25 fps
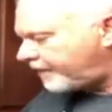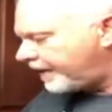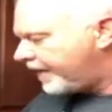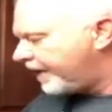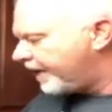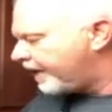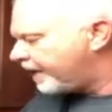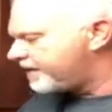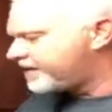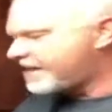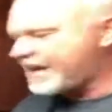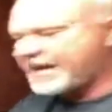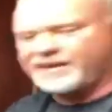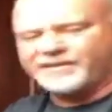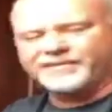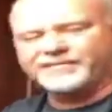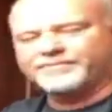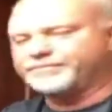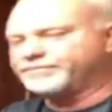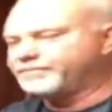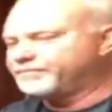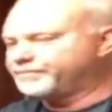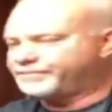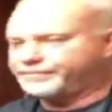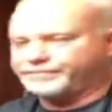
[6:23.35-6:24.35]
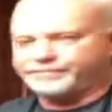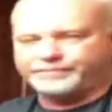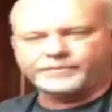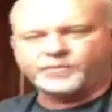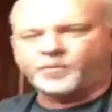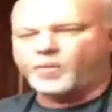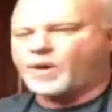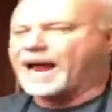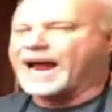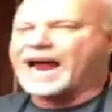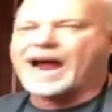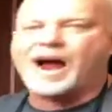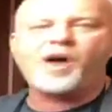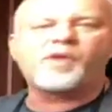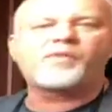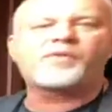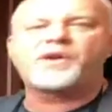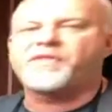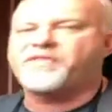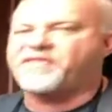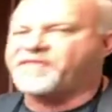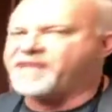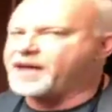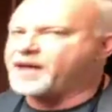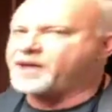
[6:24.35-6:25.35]
it can take
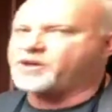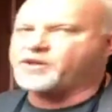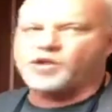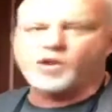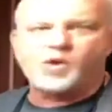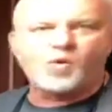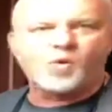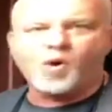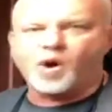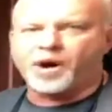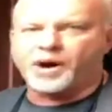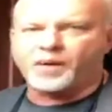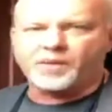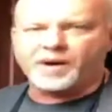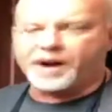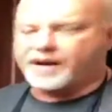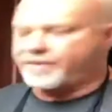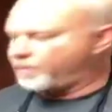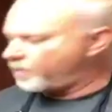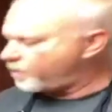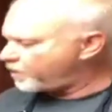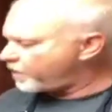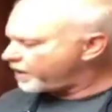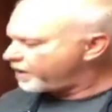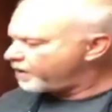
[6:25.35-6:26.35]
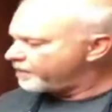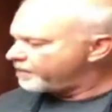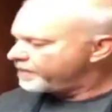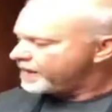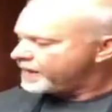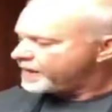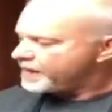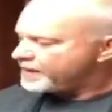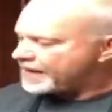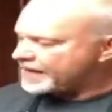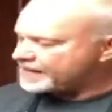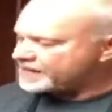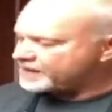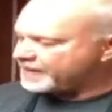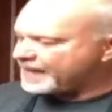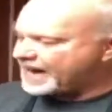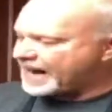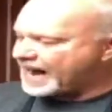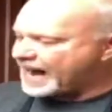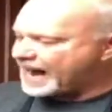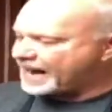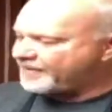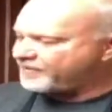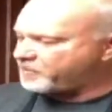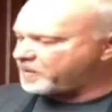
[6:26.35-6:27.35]
however thin you want or whatever. That's about a
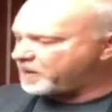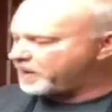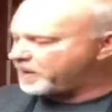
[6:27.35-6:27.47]
half a